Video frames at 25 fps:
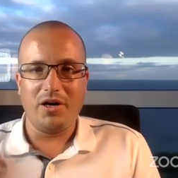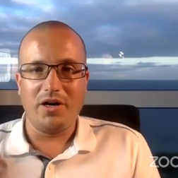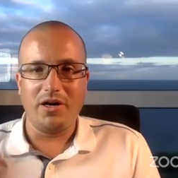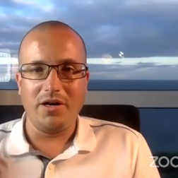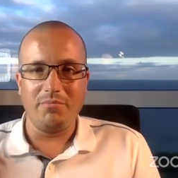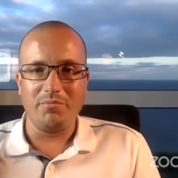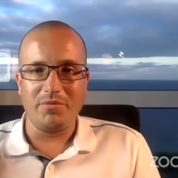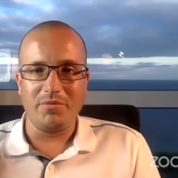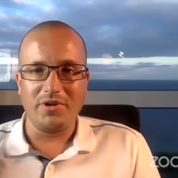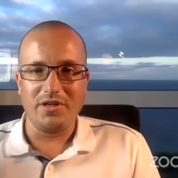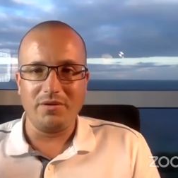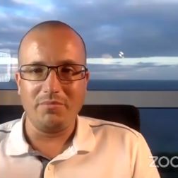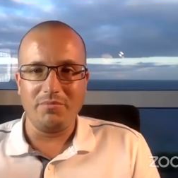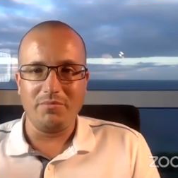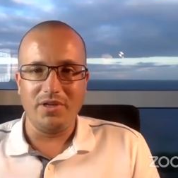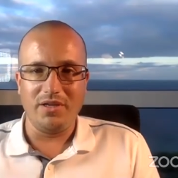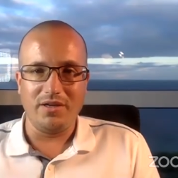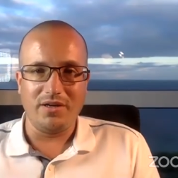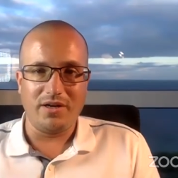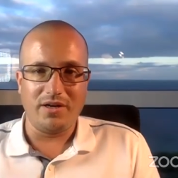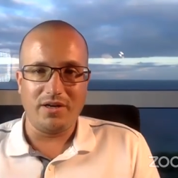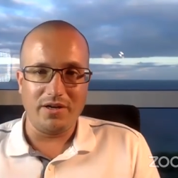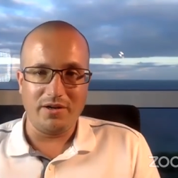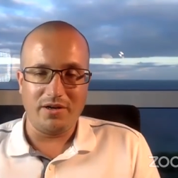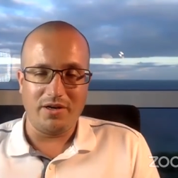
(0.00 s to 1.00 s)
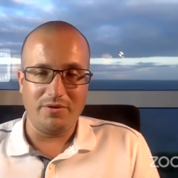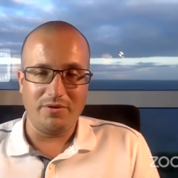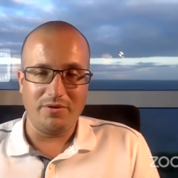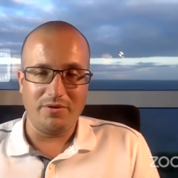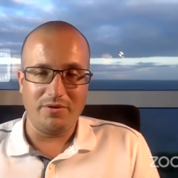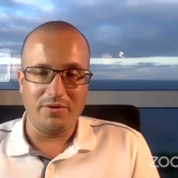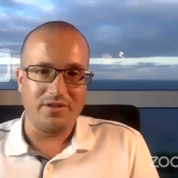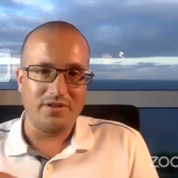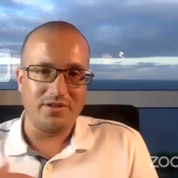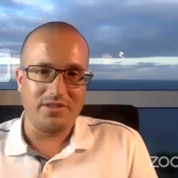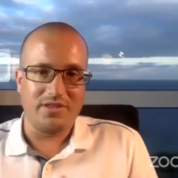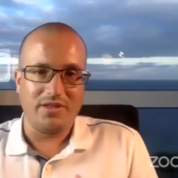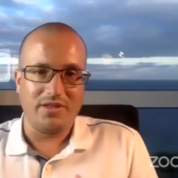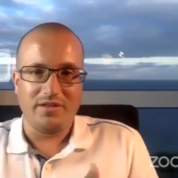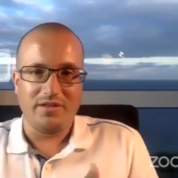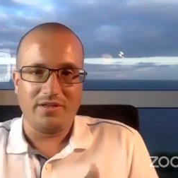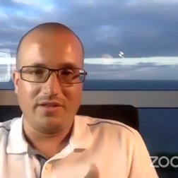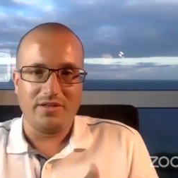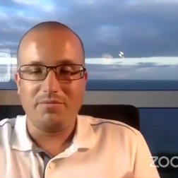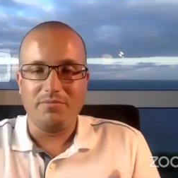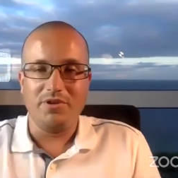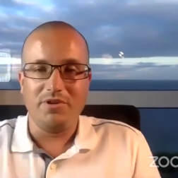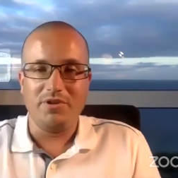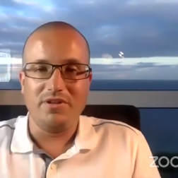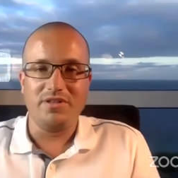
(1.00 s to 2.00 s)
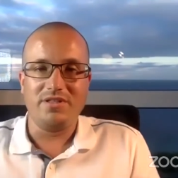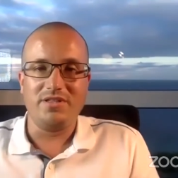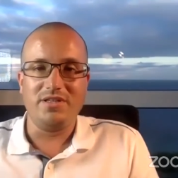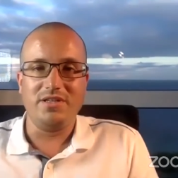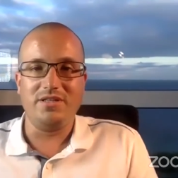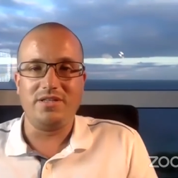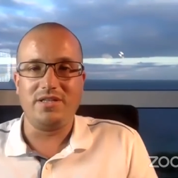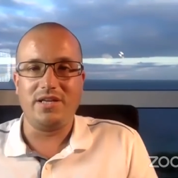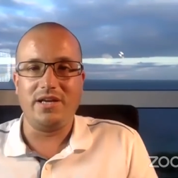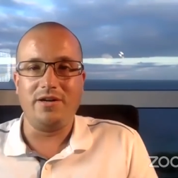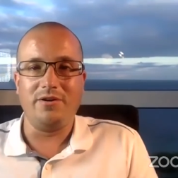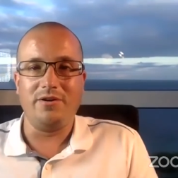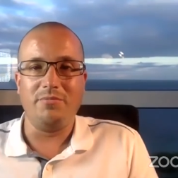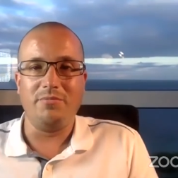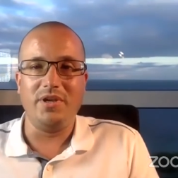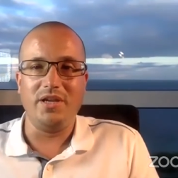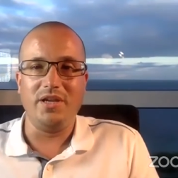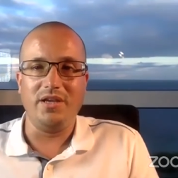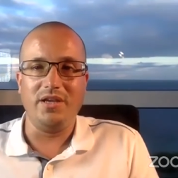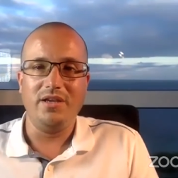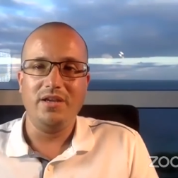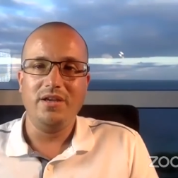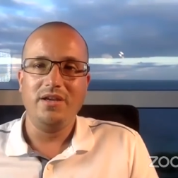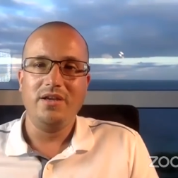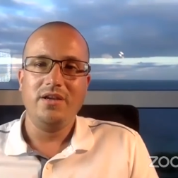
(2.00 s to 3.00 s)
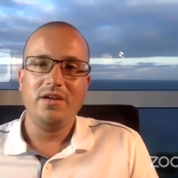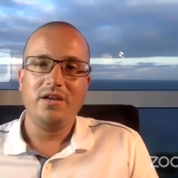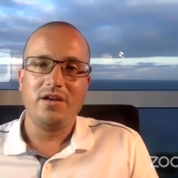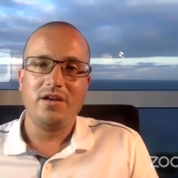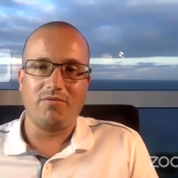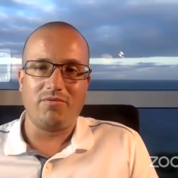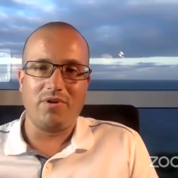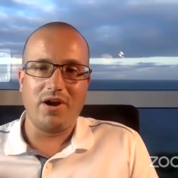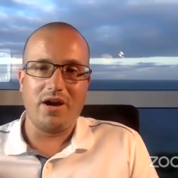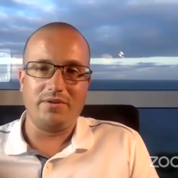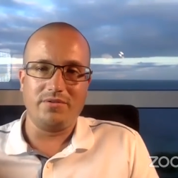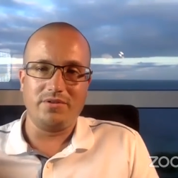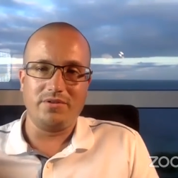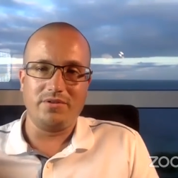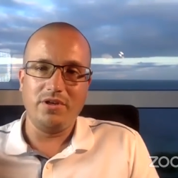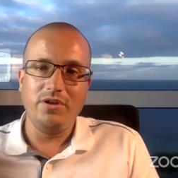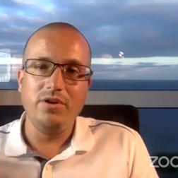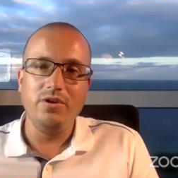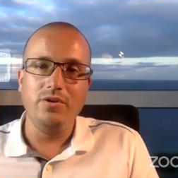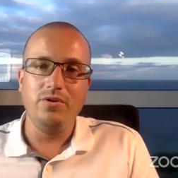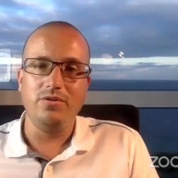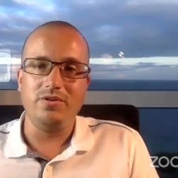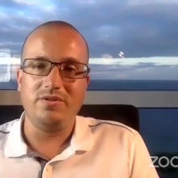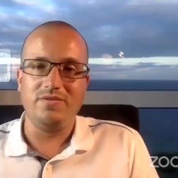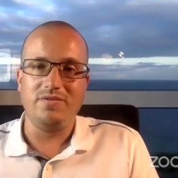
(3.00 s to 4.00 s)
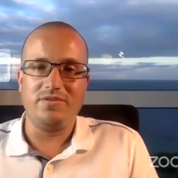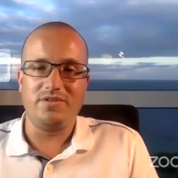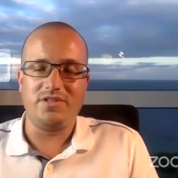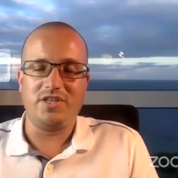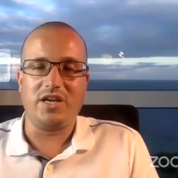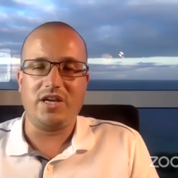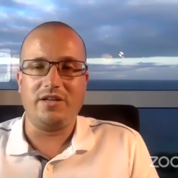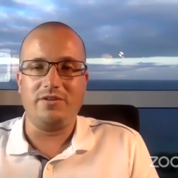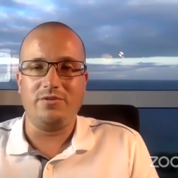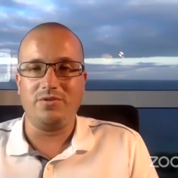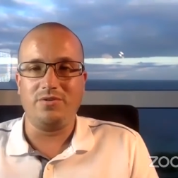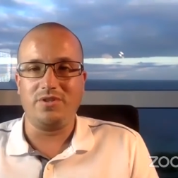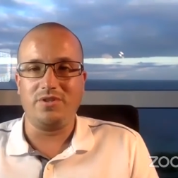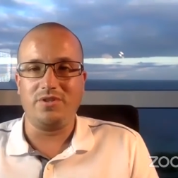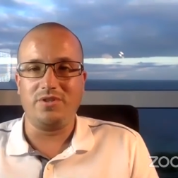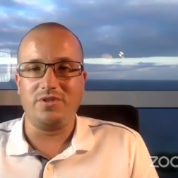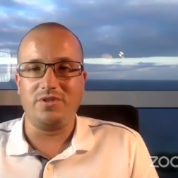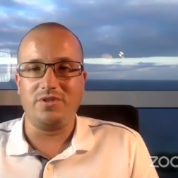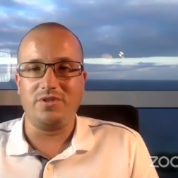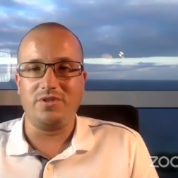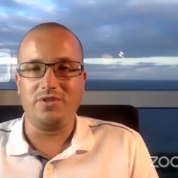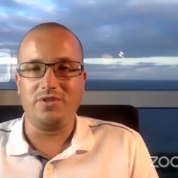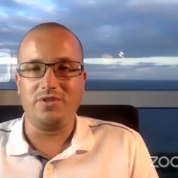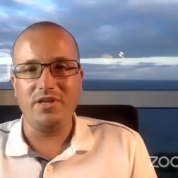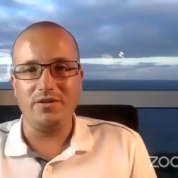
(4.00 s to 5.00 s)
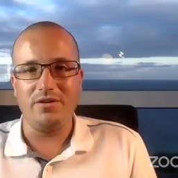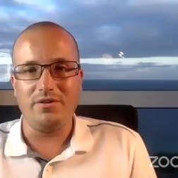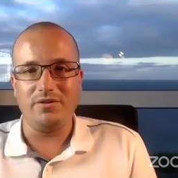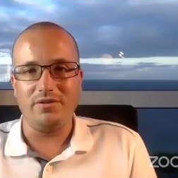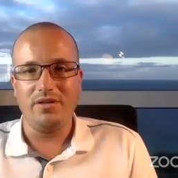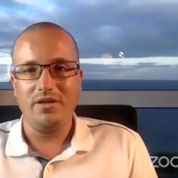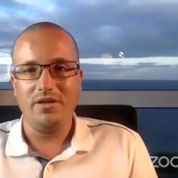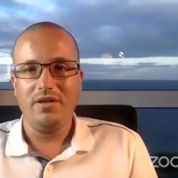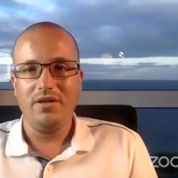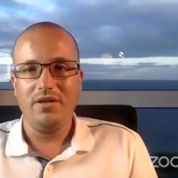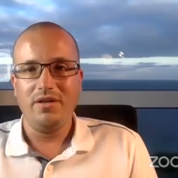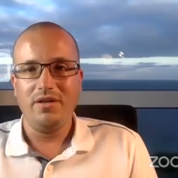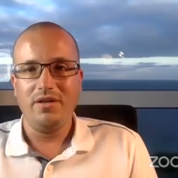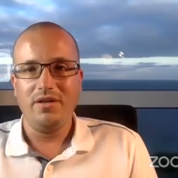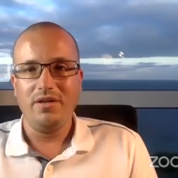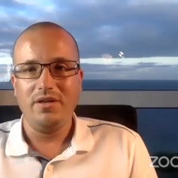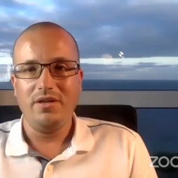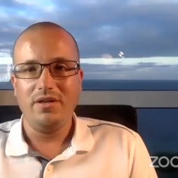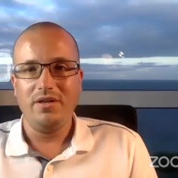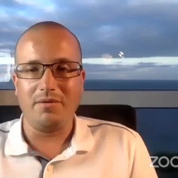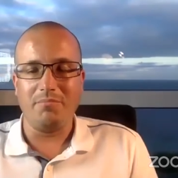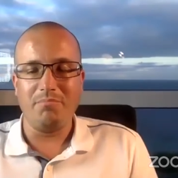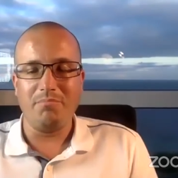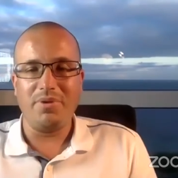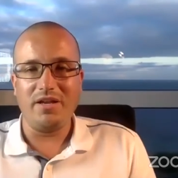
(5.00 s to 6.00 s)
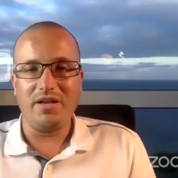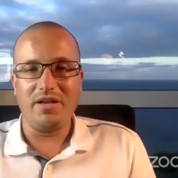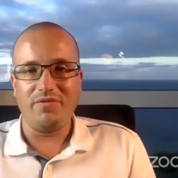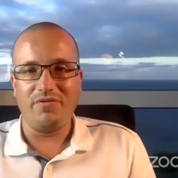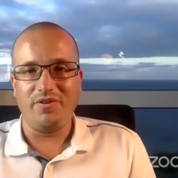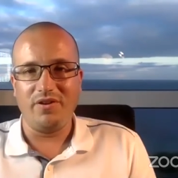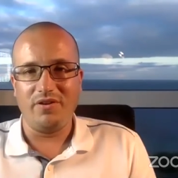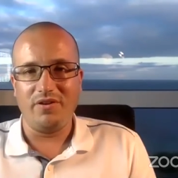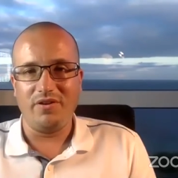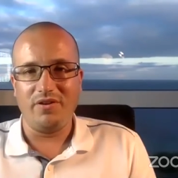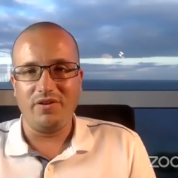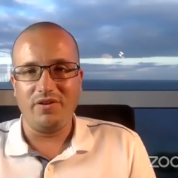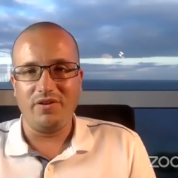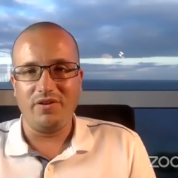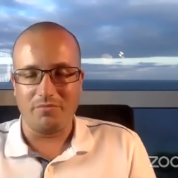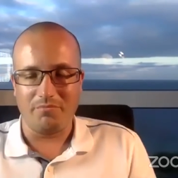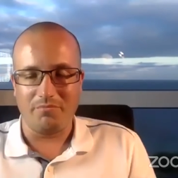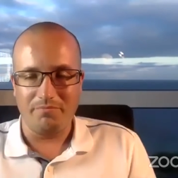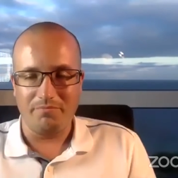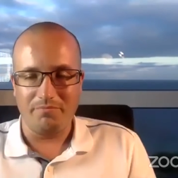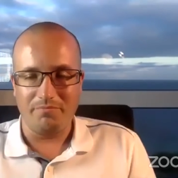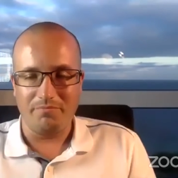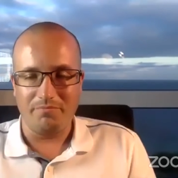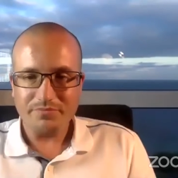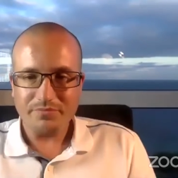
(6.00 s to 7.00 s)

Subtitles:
I was asking the community to help me around whose channels I should be on that can benefit from